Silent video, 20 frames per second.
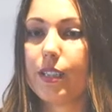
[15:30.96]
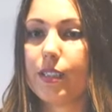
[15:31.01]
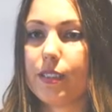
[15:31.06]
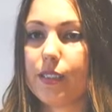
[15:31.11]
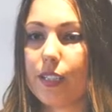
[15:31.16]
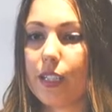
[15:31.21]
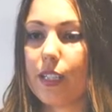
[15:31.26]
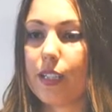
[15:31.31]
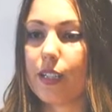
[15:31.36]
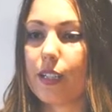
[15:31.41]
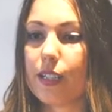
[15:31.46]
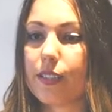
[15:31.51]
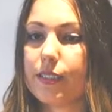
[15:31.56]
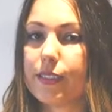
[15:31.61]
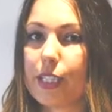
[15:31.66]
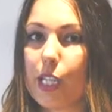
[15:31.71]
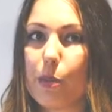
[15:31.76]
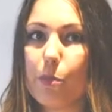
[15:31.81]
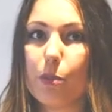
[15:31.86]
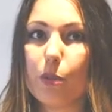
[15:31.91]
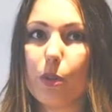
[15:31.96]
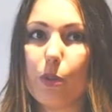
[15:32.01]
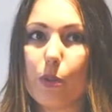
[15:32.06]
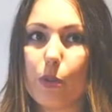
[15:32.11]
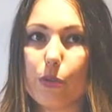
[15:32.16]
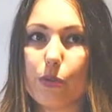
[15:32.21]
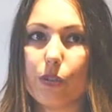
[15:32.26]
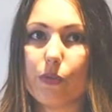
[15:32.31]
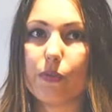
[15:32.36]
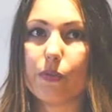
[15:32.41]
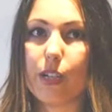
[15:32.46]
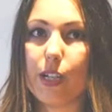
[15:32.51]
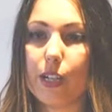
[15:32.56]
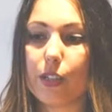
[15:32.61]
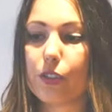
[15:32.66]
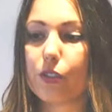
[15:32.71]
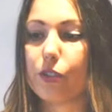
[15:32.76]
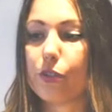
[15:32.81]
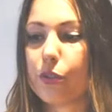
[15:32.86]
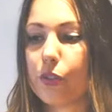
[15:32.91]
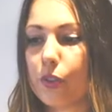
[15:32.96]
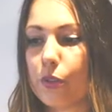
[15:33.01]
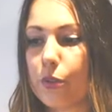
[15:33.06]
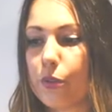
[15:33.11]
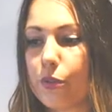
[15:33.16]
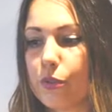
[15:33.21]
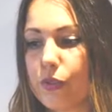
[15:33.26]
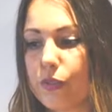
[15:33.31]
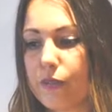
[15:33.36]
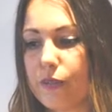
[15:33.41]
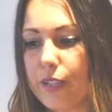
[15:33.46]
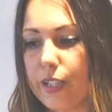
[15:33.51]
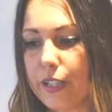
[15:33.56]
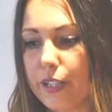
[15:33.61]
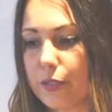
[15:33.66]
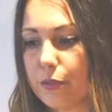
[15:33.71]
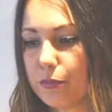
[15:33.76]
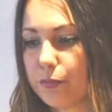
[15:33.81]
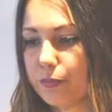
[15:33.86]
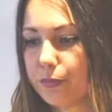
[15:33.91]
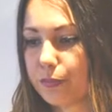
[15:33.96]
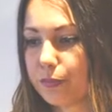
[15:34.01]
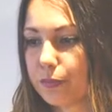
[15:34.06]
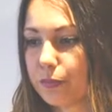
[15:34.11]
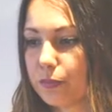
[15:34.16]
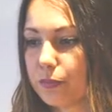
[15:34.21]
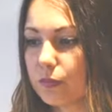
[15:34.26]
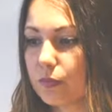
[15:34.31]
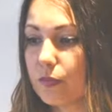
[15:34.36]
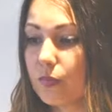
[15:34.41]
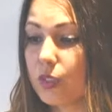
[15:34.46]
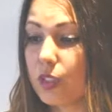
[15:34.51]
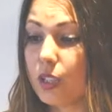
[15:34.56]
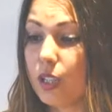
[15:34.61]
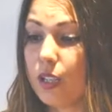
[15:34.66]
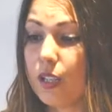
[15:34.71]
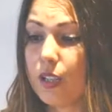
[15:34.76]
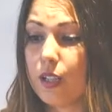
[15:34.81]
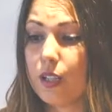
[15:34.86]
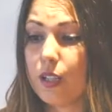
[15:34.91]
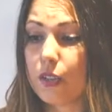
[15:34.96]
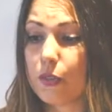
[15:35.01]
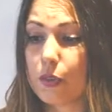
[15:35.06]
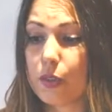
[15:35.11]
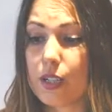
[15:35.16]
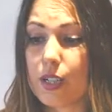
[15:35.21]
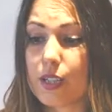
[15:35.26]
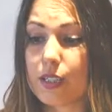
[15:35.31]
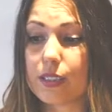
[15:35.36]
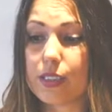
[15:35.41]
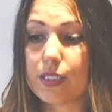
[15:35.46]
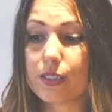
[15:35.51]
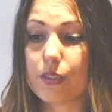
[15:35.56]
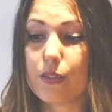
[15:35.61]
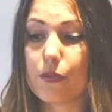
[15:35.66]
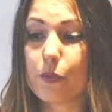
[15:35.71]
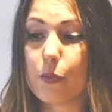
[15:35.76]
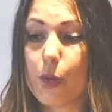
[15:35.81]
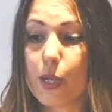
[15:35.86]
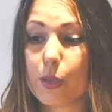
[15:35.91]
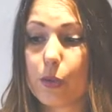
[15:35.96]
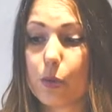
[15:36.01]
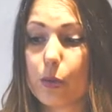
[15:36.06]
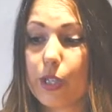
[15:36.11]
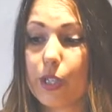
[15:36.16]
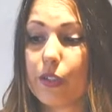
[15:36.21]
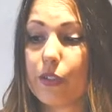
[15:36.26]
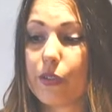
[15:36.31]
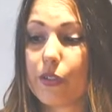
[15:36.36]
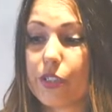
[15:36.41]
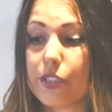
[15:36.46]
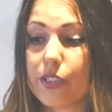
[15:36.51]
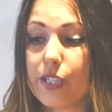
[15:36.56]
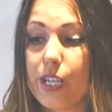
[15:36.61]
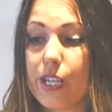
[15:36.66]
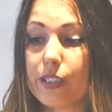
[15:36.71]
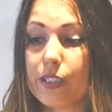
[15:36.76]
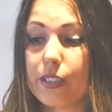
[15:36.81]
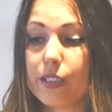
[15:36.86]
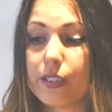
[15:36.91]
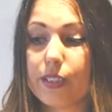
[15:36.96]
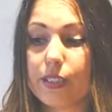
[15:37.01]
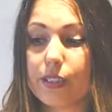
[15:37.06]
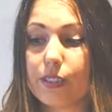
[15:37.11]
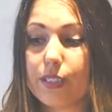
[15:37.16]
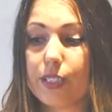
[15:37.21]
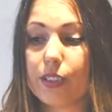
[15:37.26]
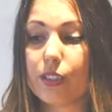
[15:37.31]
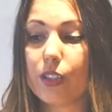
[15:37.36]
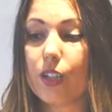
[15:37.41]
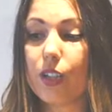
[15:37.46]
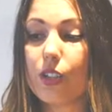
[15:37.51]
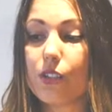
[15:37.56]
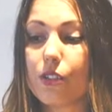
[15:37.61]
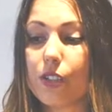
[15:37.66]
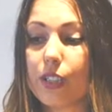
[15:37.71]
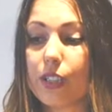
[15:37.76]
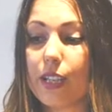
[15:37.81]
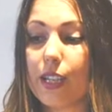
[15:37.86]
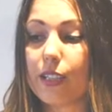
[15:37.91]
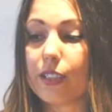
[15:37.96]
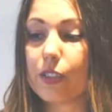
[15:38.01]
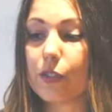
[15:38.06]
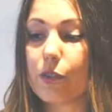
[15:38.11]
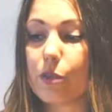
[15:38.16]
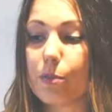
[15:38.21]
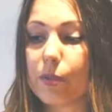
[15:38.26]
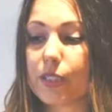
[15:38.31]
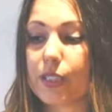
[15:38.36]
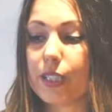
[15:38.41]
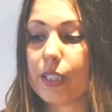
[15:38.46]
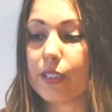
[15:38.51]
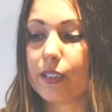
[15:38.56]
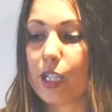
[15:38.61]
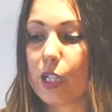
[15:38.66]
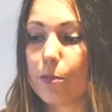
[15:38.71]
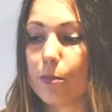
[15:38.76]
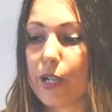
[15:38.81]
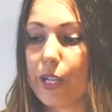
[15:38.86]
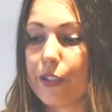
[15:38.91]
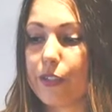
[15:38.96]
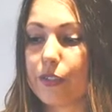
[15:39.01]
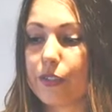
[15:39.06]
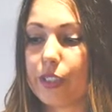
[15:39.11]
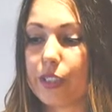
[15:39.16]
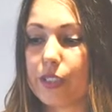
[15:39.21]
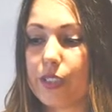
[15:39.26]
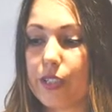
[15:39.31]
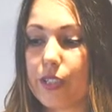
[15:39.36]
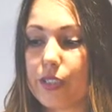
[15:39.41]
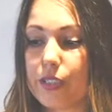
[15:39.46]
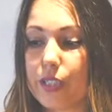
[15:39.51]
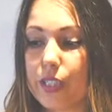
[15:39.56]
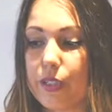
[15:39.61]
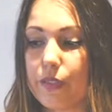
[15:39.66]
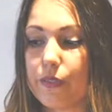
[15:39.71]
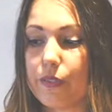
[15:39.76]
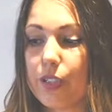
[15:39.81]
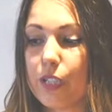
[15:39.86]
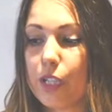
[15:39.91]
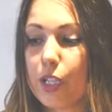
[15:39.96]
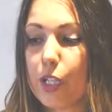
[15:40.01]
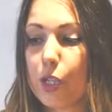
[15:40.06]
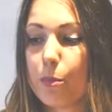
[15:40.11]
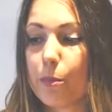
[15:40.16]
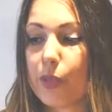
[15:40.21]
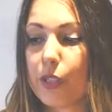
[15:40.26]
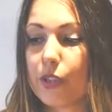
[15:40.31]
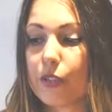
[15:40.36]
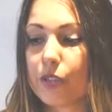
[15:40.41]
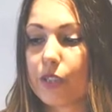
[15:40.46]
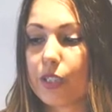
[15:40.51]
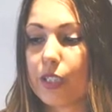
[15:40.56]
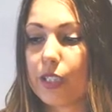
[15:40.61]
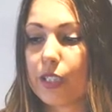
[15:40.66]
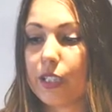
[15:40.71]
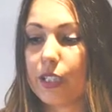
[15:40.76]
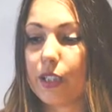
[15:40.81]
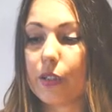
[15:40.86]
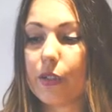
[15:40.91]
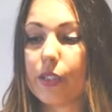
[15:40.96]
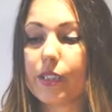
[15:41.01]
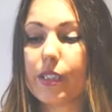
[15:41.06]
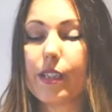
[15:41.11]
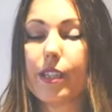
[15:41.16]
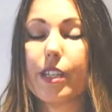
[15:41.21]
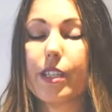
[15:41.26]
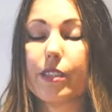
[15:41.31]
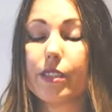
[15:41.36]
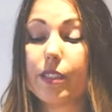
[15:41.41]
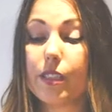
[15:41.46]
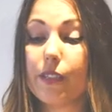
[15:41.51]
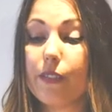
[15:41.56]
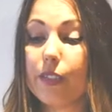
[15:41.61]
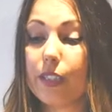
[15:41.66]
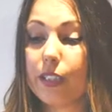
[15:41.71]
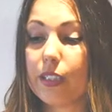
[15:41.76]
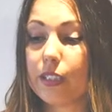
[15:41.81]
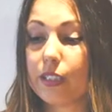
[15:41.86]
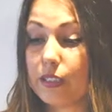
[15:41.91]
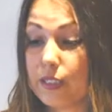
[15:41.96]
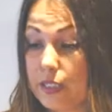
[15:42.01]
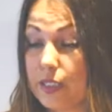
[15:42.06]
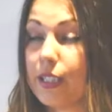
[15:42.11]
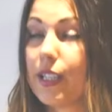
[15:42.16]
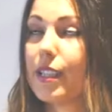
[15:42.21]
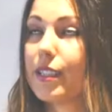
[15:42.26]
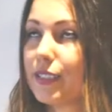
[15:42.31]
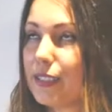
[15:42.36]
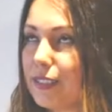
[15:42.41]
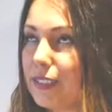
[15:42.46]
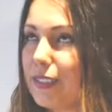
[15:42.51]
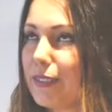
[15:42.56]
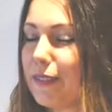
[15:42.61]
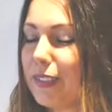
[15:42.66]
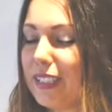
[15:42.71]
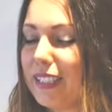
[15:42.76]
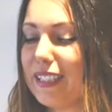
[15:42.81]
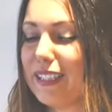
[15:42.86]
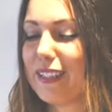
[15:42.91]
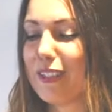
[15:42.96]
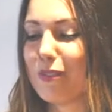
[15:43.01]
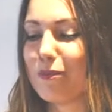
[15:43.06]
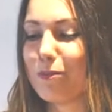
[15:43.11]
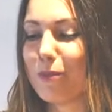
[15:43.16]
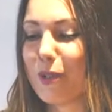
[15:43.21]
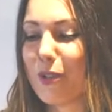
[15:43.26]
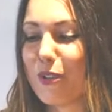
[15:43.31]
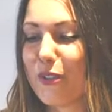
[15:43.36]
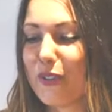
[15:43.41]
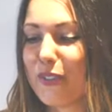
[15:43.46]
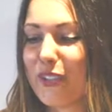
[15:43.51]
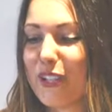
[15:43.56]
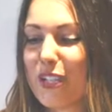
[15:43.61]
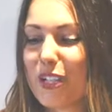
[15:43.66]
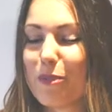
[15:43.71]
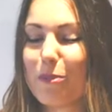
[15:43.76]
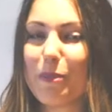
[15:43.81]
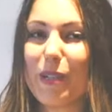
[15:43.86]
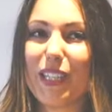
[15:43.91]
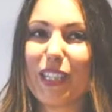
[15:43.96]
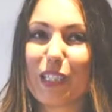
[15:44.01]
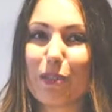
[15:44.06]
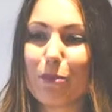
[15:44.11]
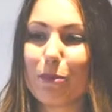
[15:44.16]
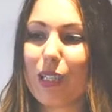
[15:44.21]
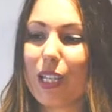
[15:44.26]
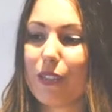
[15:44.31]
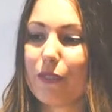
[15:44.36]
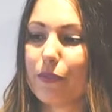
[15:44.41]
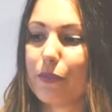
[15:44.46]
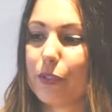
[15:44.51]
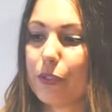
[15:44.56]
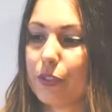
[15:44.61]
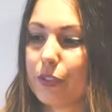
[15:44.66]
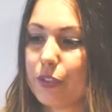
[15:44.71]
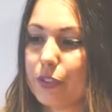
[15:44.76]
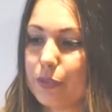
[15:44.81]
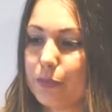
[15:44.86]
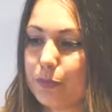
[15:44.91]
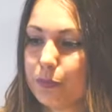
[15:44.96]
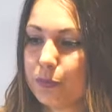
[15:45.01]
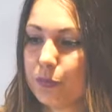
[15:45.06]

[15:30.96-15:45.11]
seeing a staple use of fire, controlled use of fire. Regardless of when cooking originated, this technology likely represents a major dietary shift because it increased the digestibility, of both meat and plant foods.